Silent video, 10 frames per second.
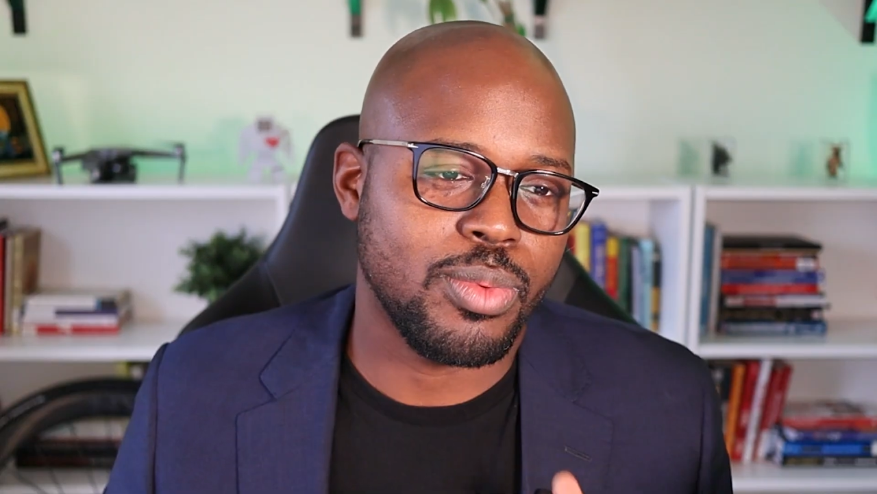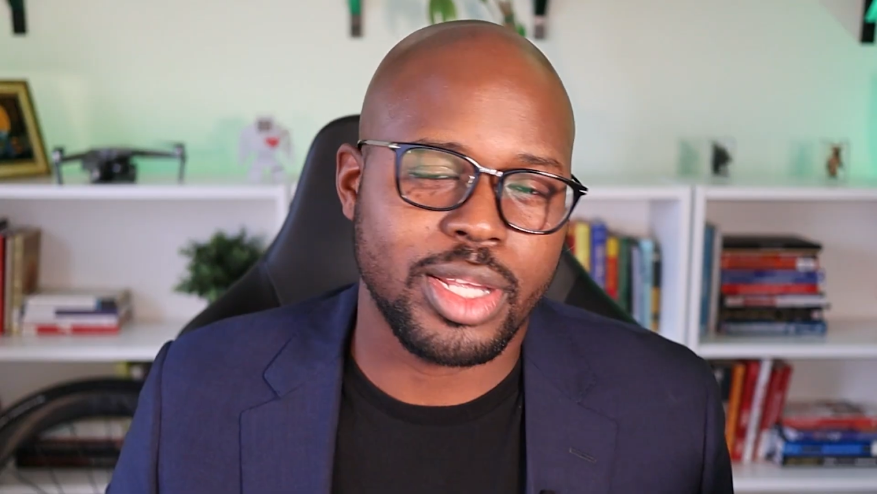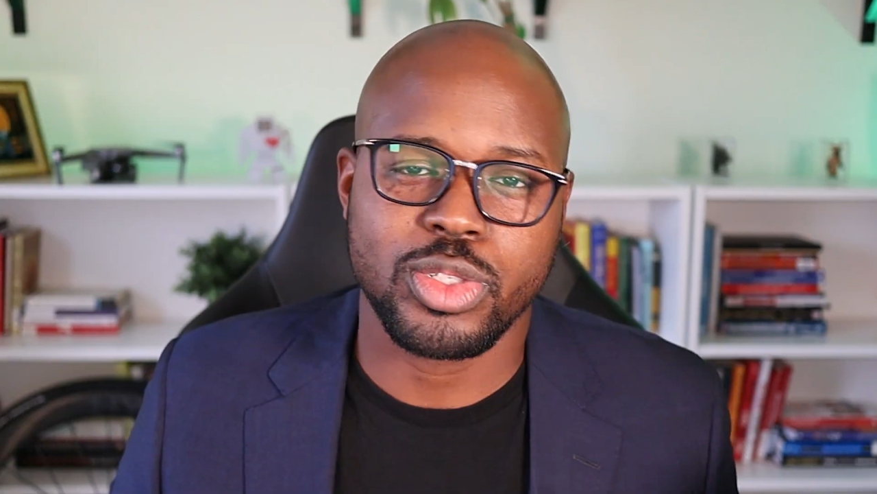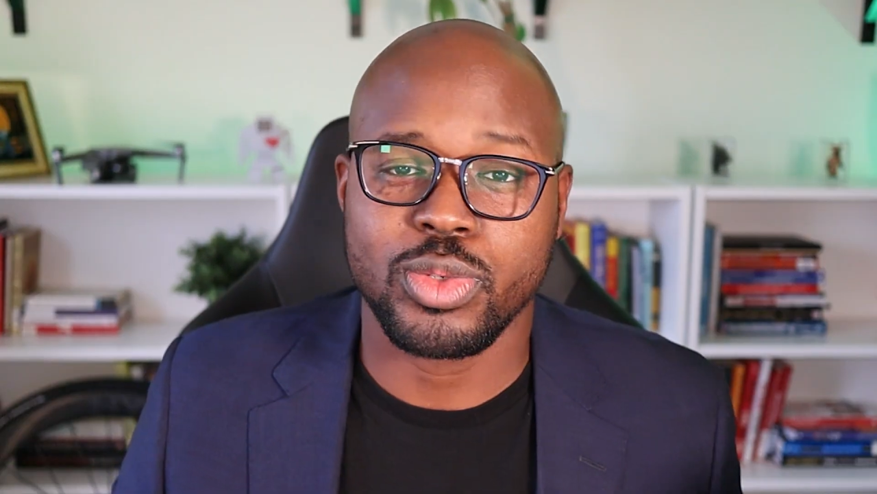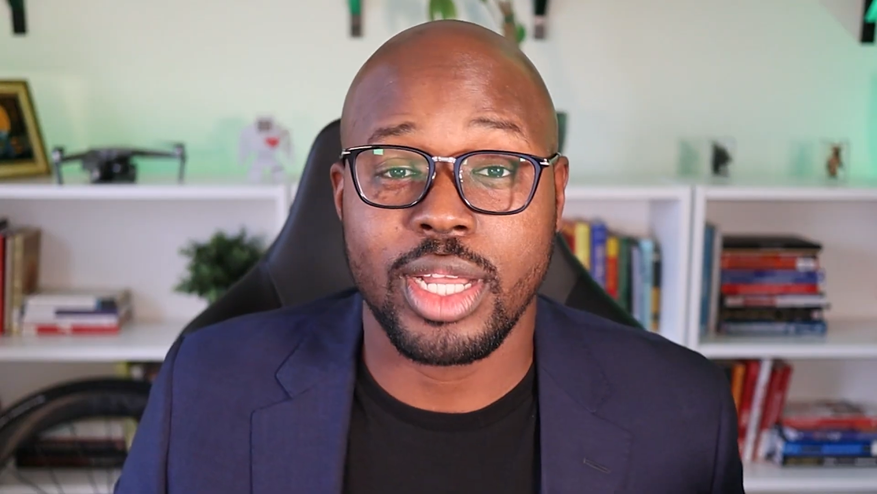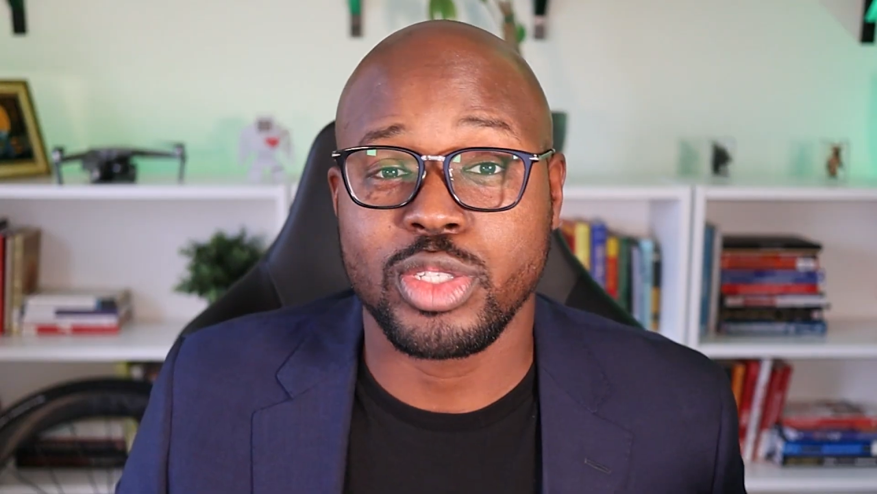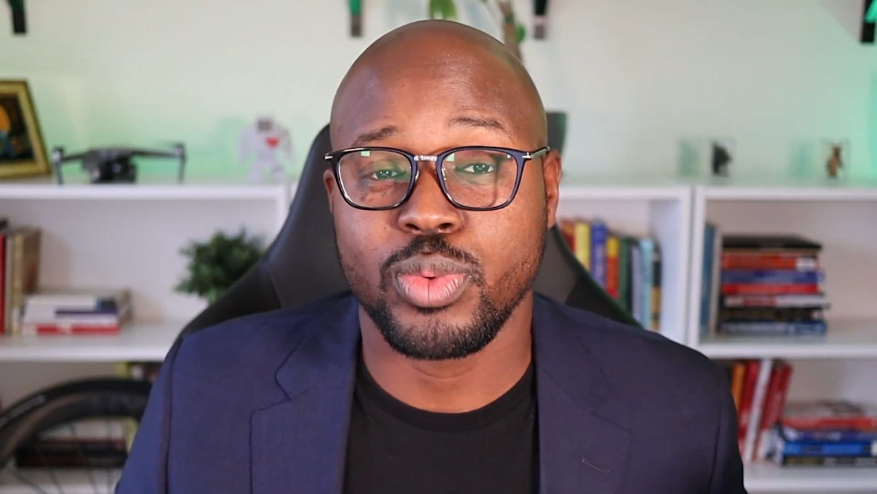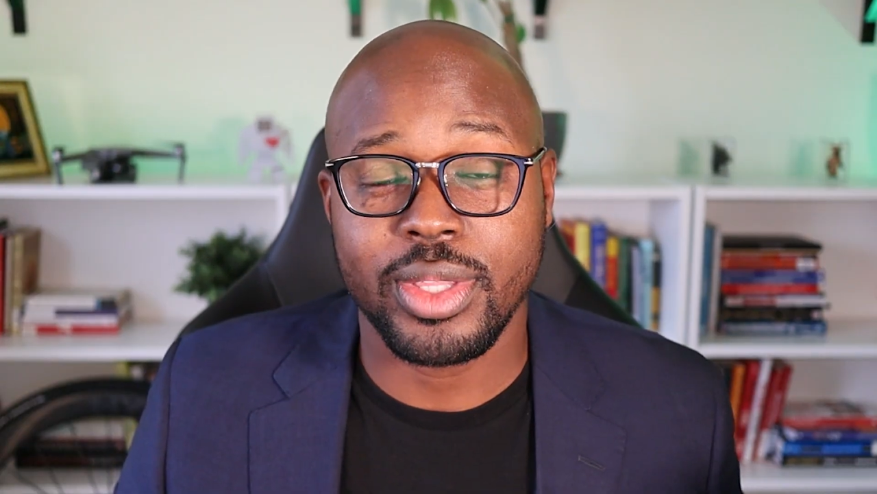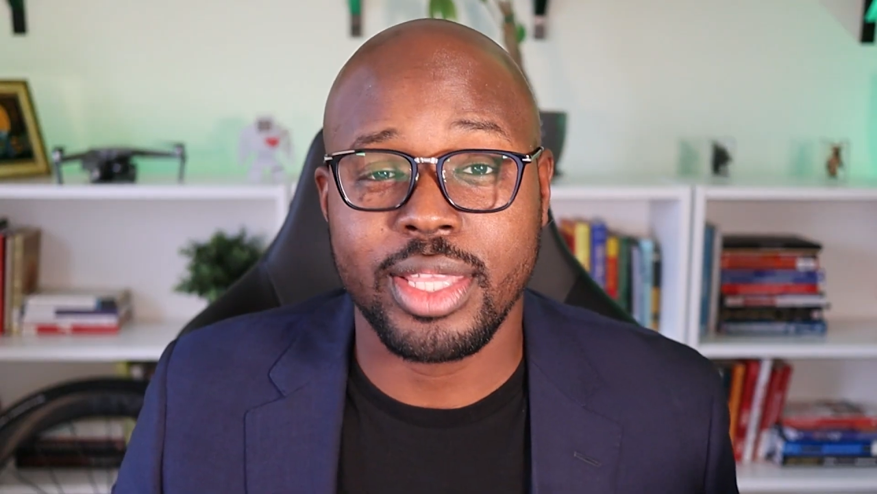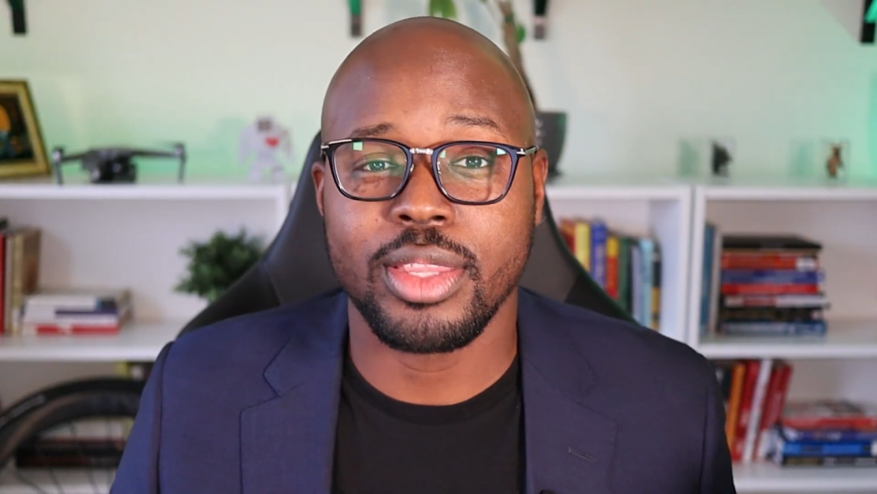restaurants
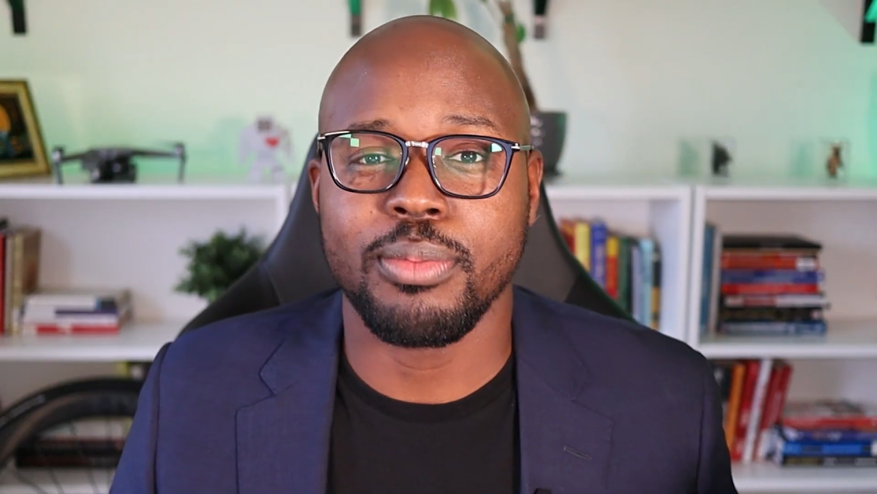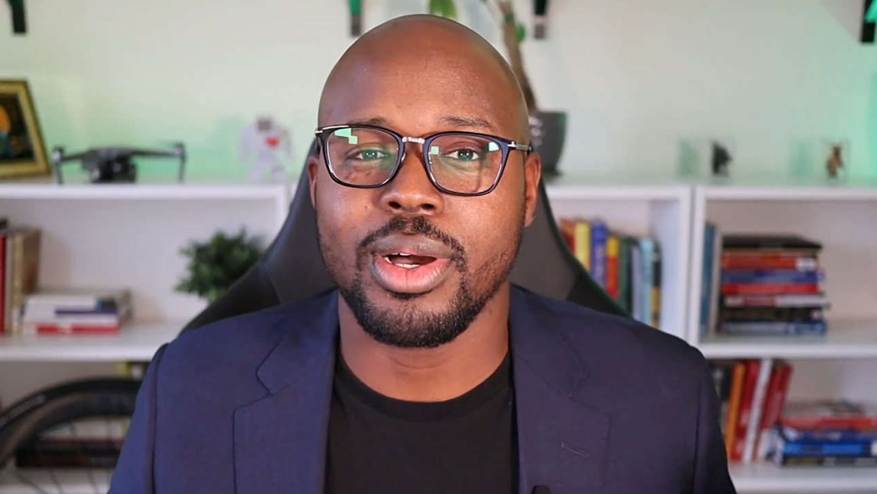within the